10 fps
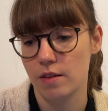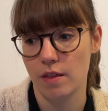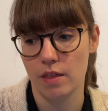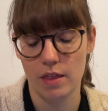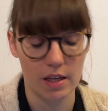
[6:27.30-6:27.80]

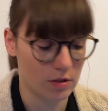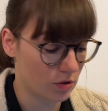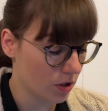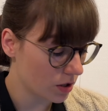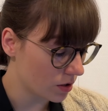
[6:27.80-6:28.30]
the
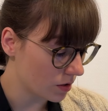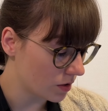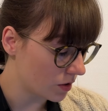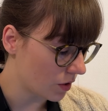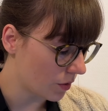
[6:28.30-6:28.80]

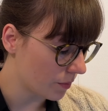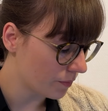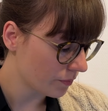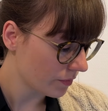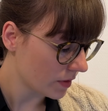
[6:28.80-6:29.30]
instructions. So
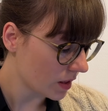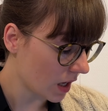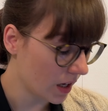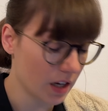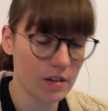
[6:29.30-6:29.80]

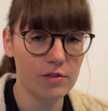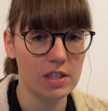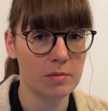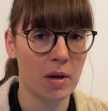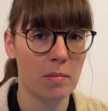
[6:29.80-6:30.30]
I kind of
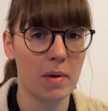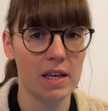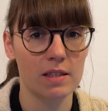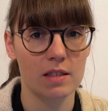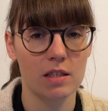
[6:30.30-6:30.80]
did my
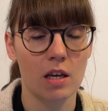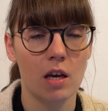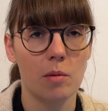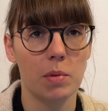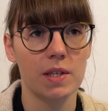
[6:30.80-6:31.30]
best.
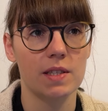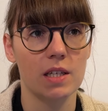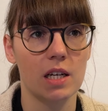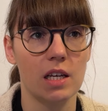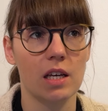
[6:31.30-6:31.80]

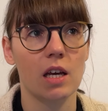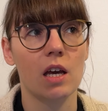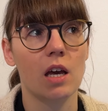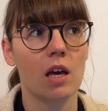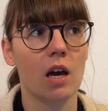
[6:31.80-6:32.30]
Basically,
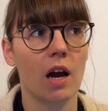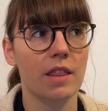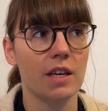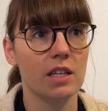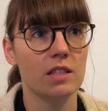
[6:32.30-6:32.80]
I
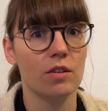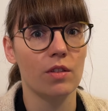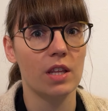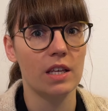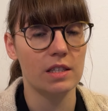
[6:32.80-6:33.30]
think it's
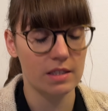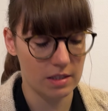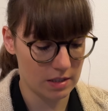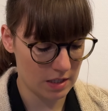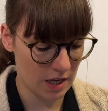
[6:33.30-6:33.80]
on the
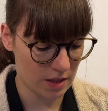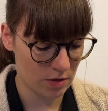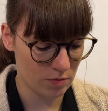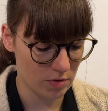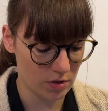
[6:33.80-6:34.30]

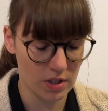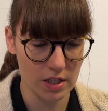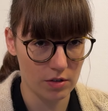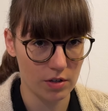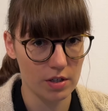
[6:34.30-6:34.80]
10th row
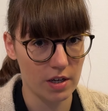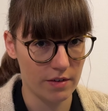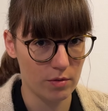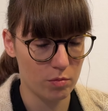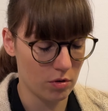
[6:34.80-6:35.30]
that you're gonna
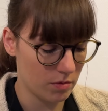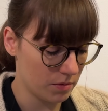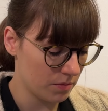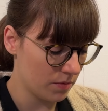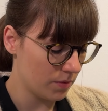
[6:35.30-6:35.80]
have a
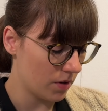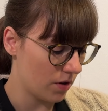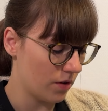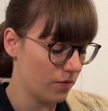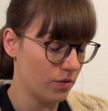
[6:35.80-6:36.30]
problem
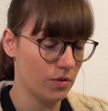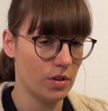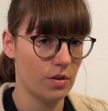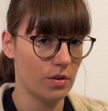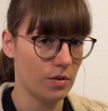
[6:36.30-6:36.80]
for
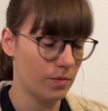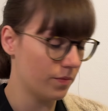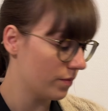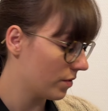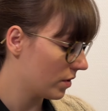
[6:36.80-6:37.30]
the